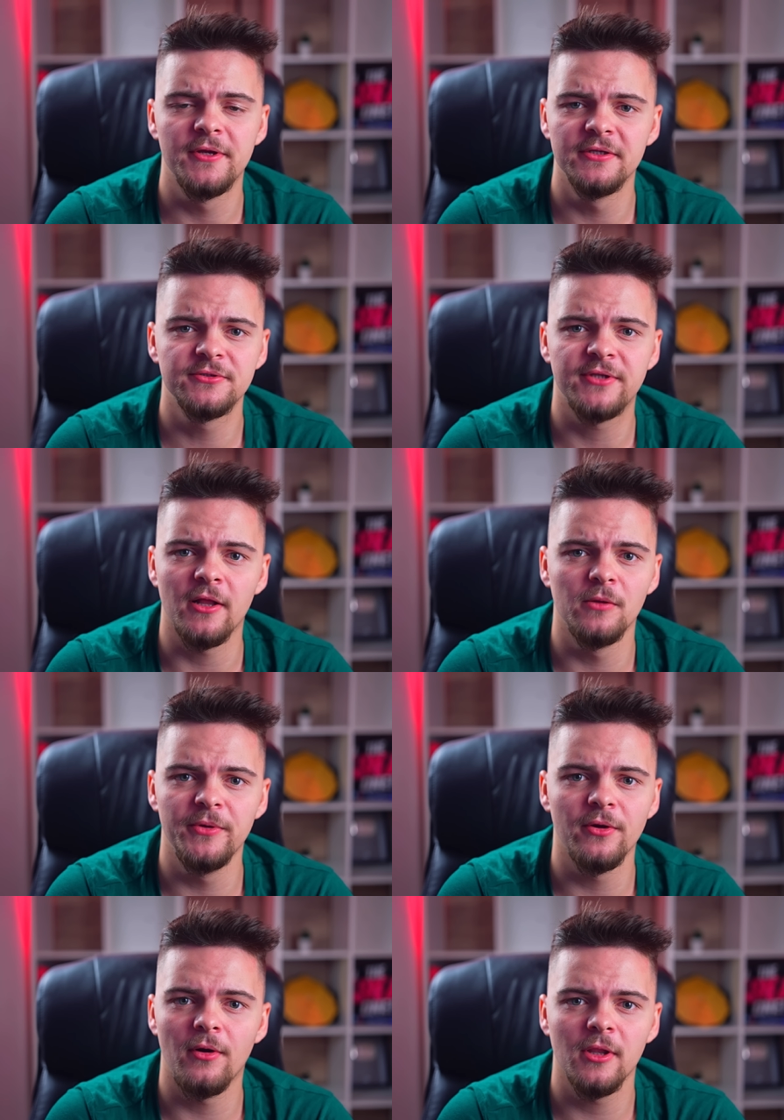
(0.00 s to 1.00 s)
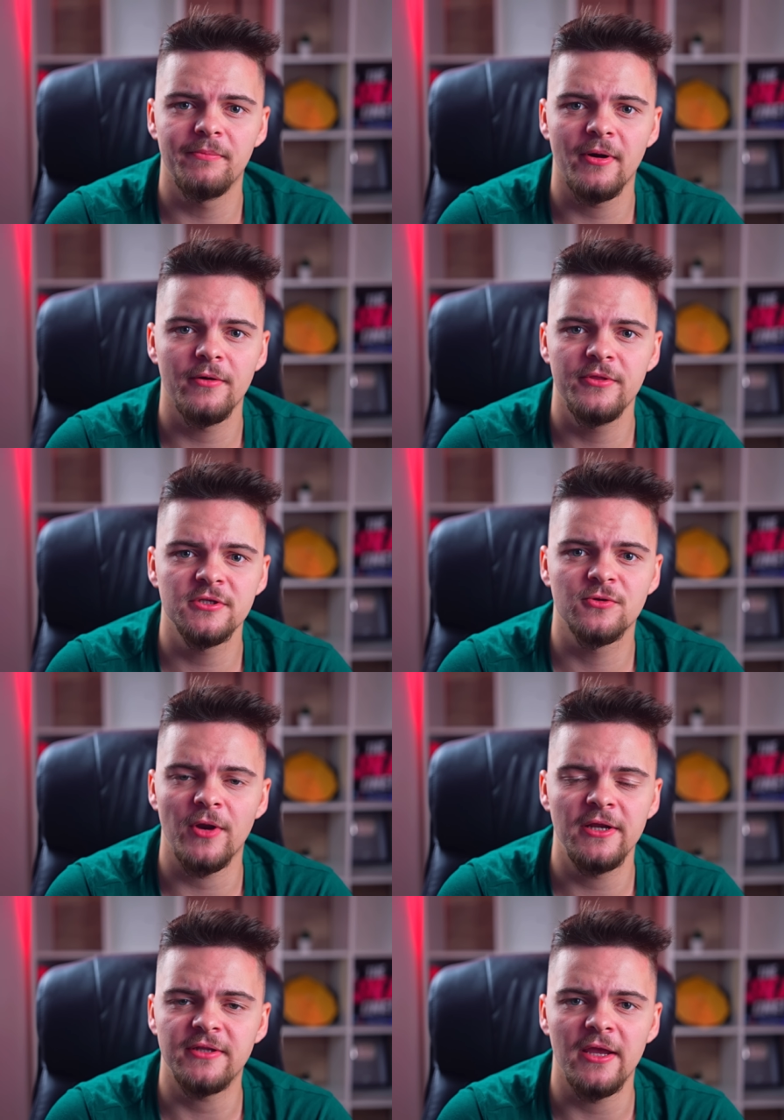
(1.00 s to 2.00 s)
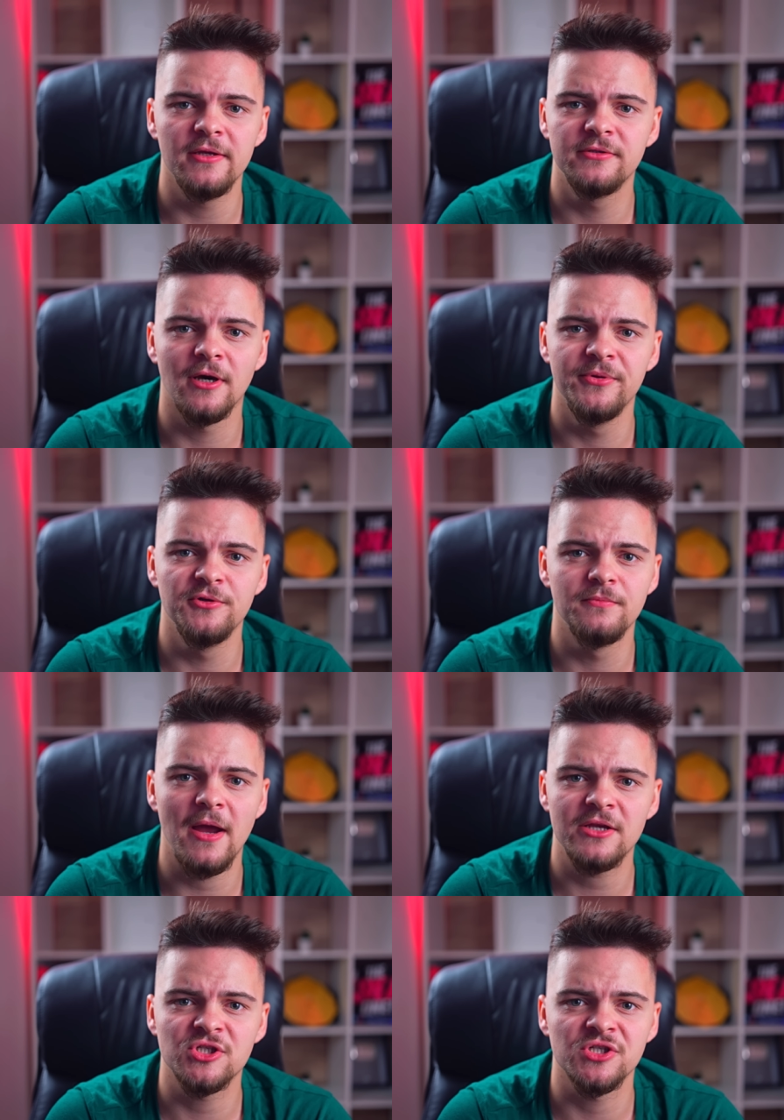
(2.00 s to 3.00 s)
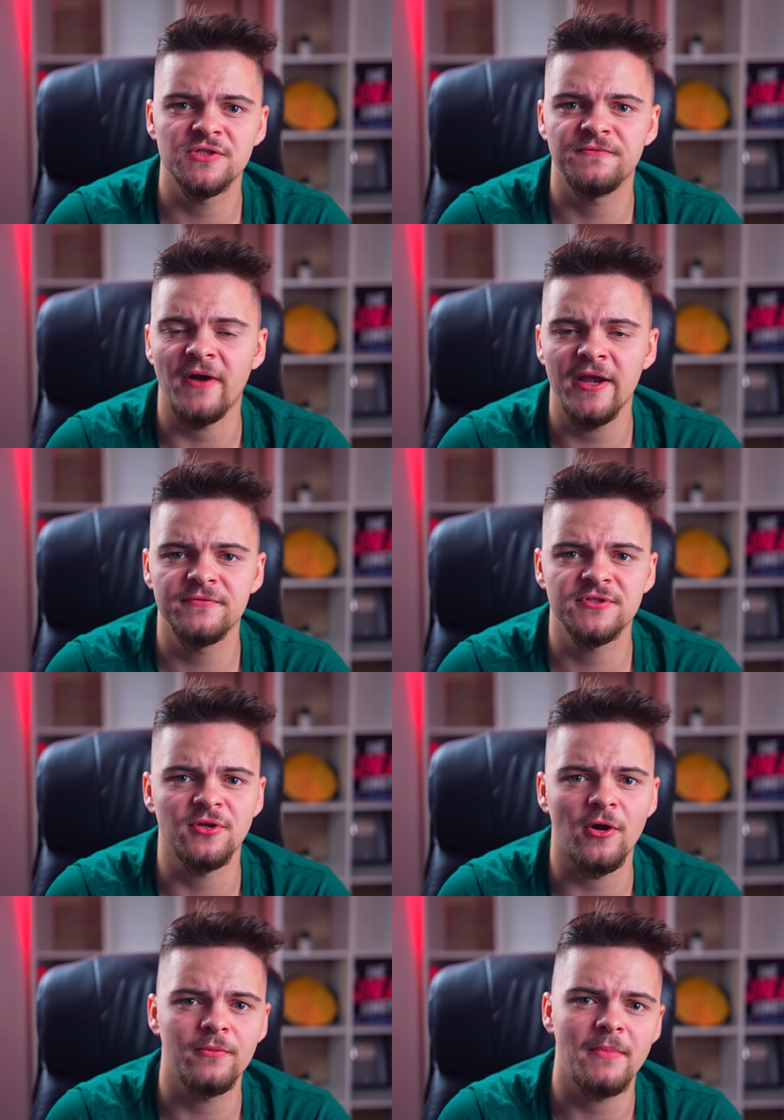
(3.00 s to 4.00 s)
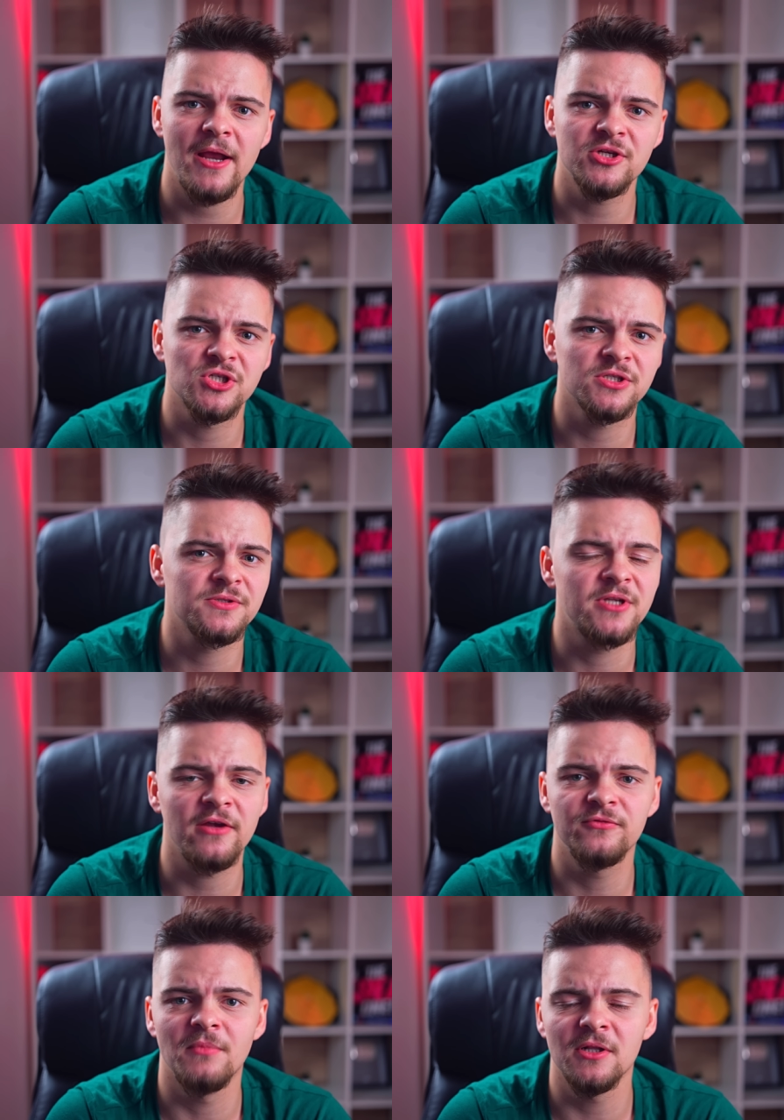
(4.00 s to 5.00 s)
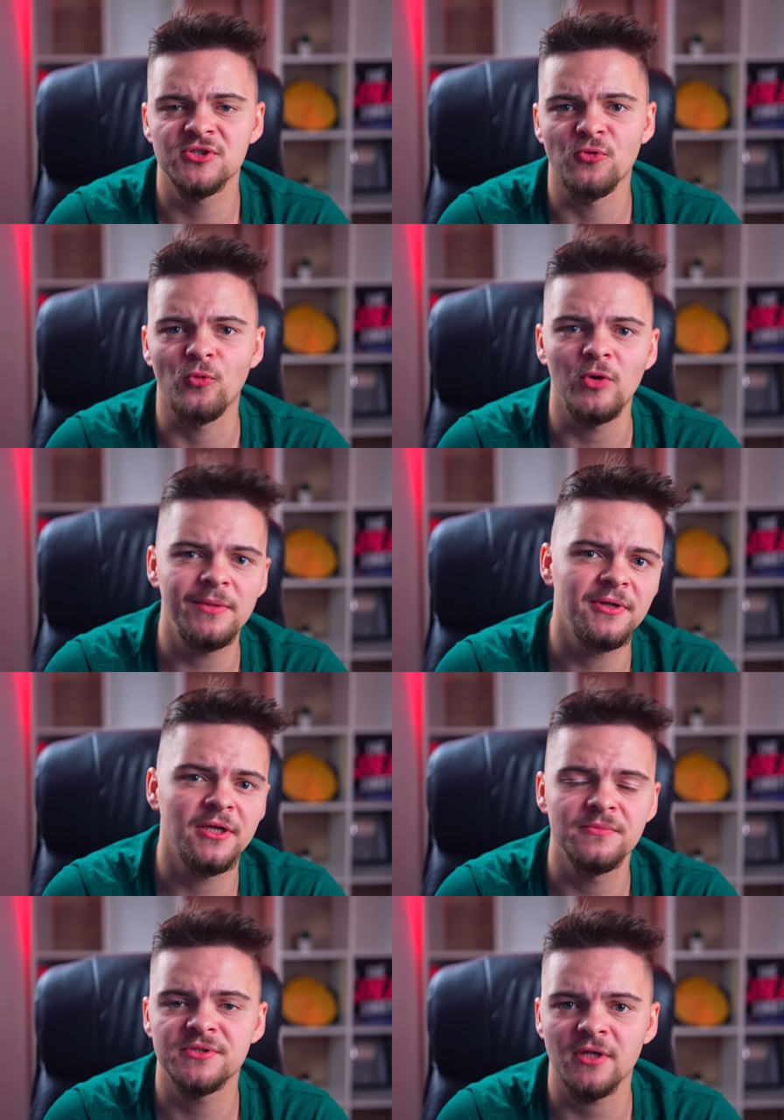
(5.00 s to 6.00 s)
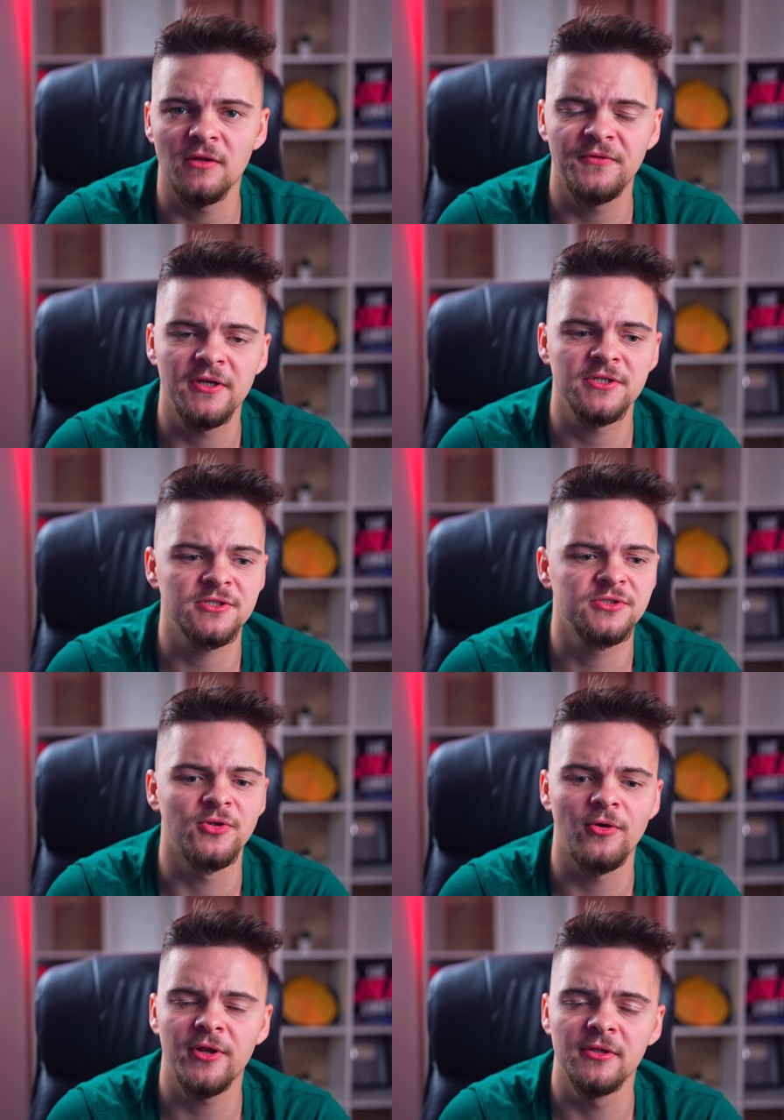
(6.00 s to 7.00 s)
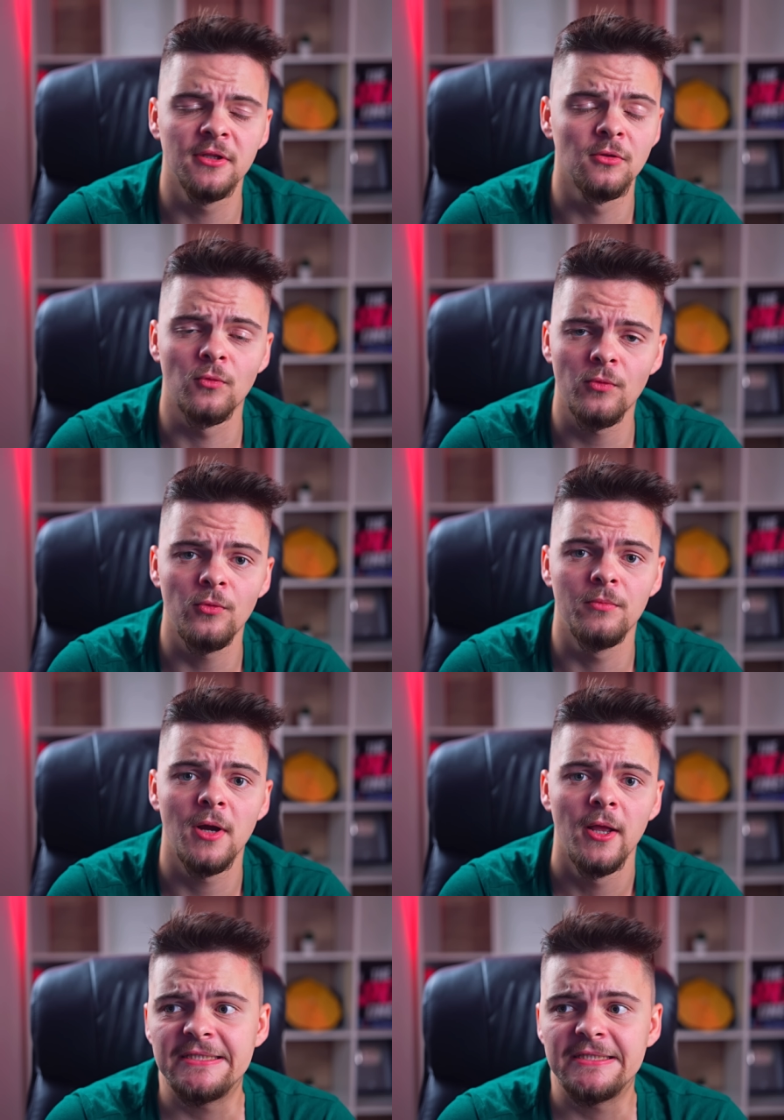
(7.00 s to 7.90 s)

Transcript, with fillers: You can tell me all about these great AEW matches, 5-star matches, Dave Meltzer creaming himself in his dirty little room.